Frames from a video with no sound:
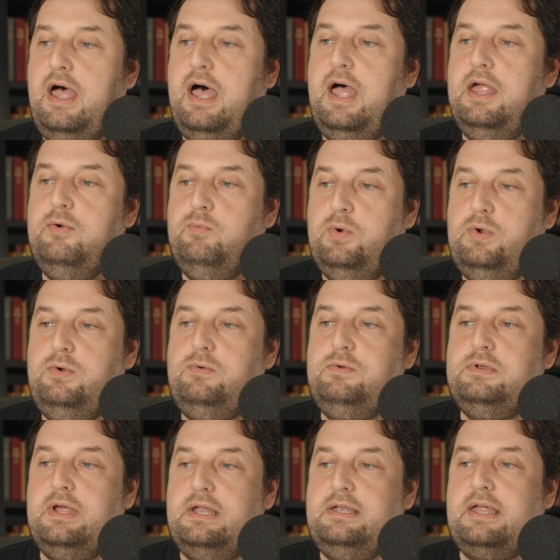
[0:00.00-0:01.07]
I
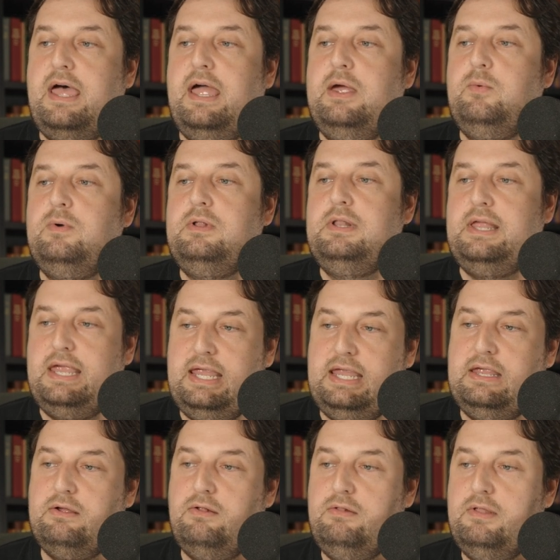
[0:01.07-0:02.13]
wound and I will
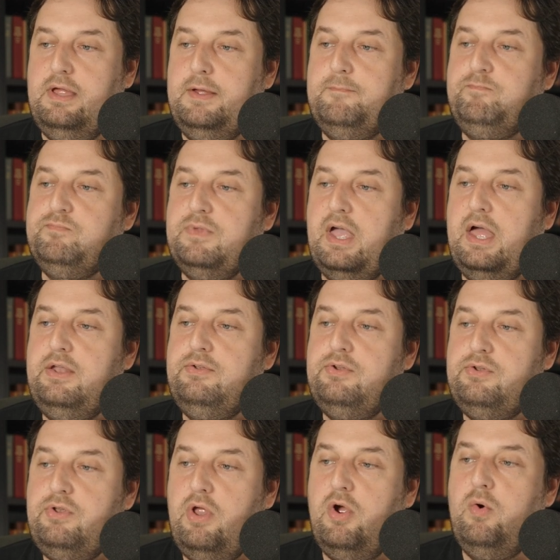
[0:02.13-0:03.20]
heal
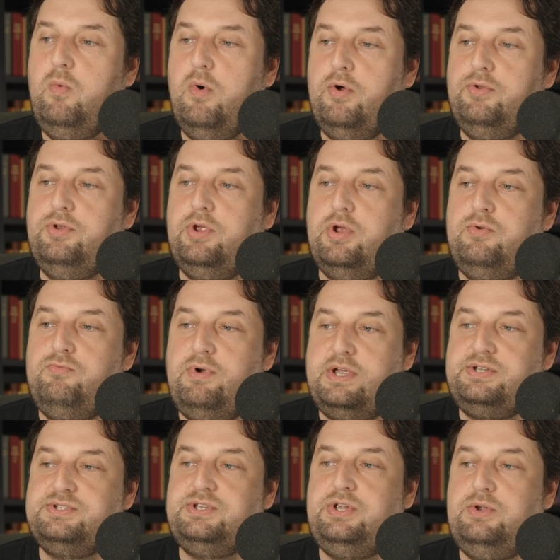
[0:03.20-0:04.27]
and no one can
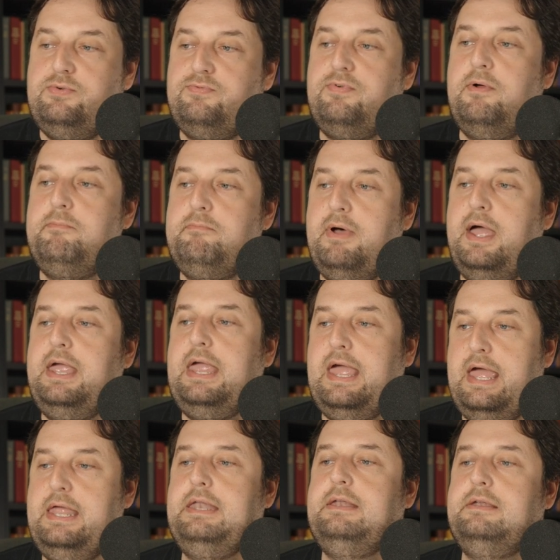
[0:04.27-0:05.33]
rescue from my
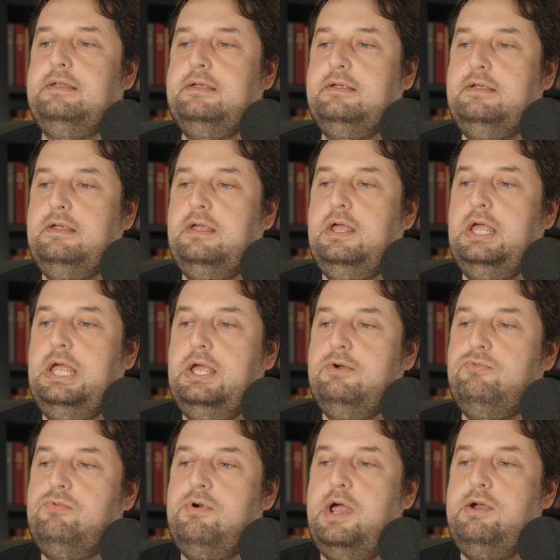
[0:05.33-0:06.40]
hand.
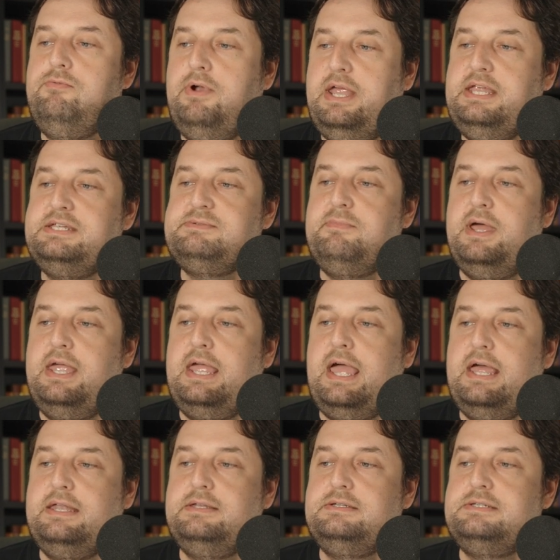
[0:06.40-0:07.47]
For I raise my
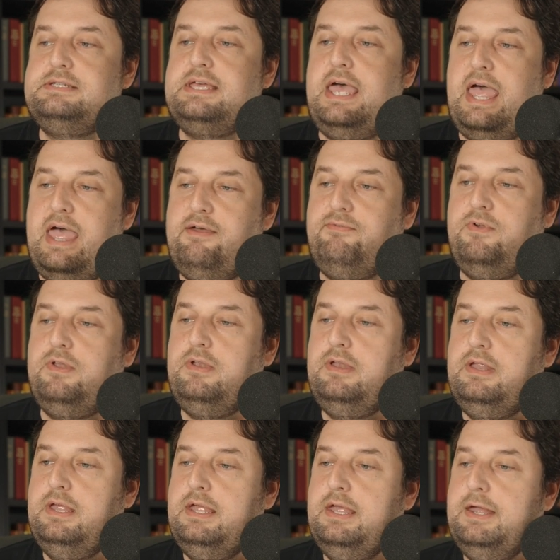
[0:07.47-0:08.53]
hand to
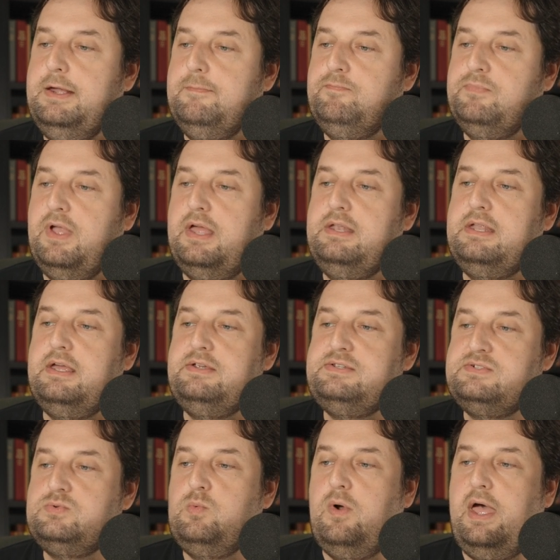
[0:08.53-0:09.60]
heaven, and I
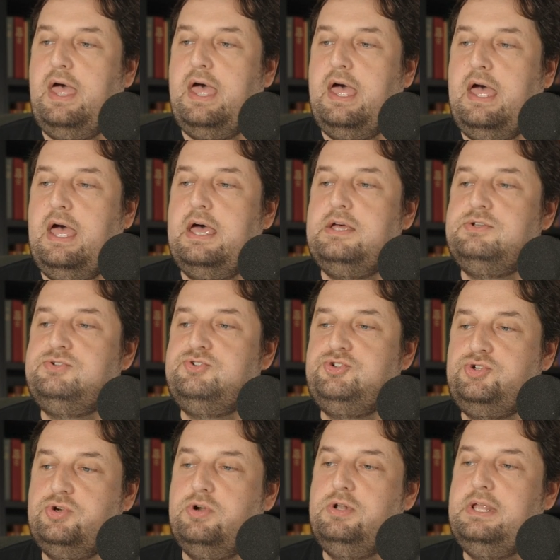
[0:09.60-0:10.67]
swear, as
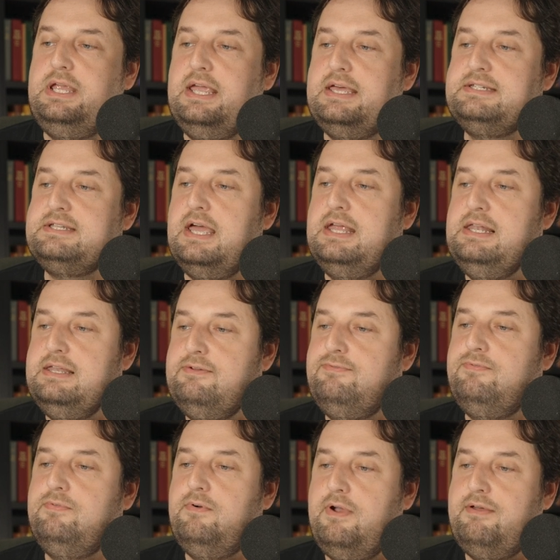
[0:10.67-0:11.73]
surely as I live
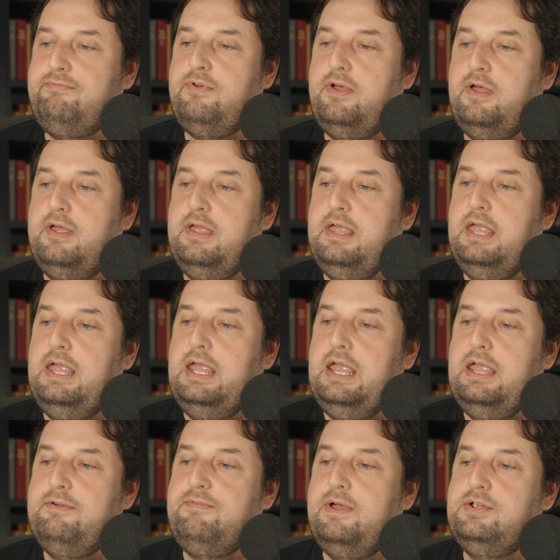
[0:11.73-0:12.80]
forever,
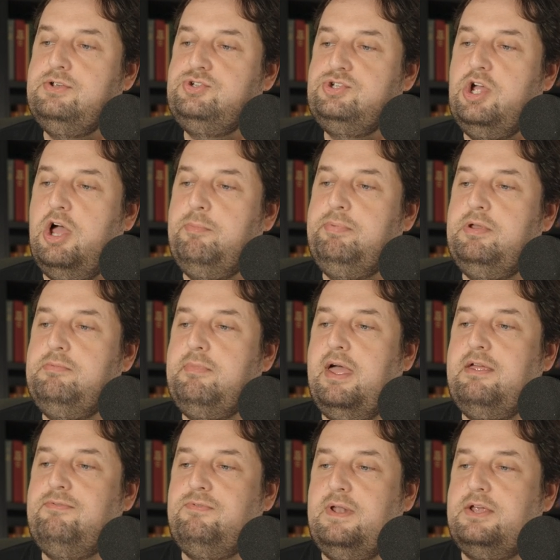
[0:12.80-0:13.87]
if I sharpen
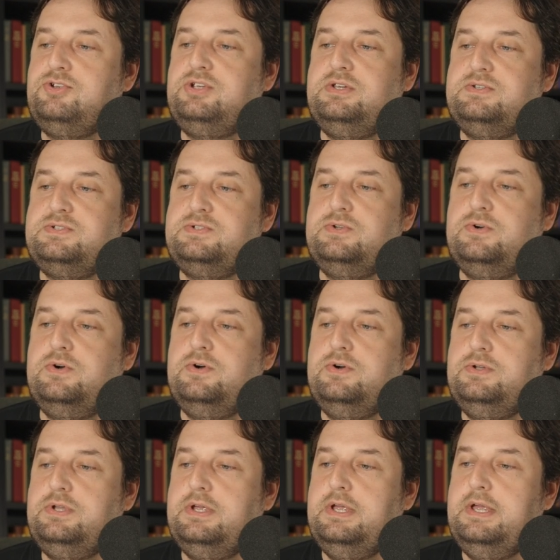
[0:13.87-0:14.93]
my flashing
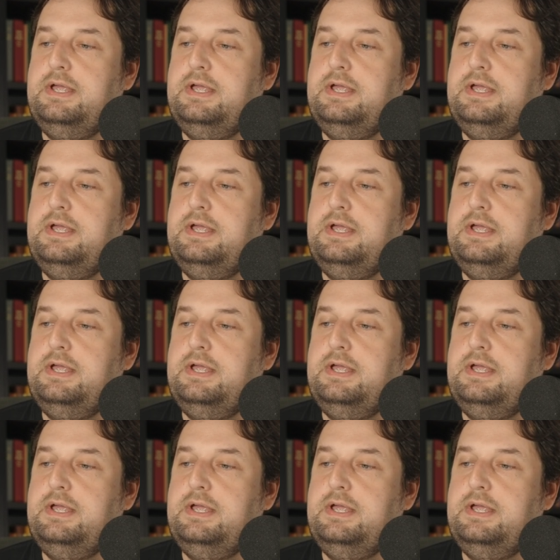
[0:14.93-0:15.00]
sword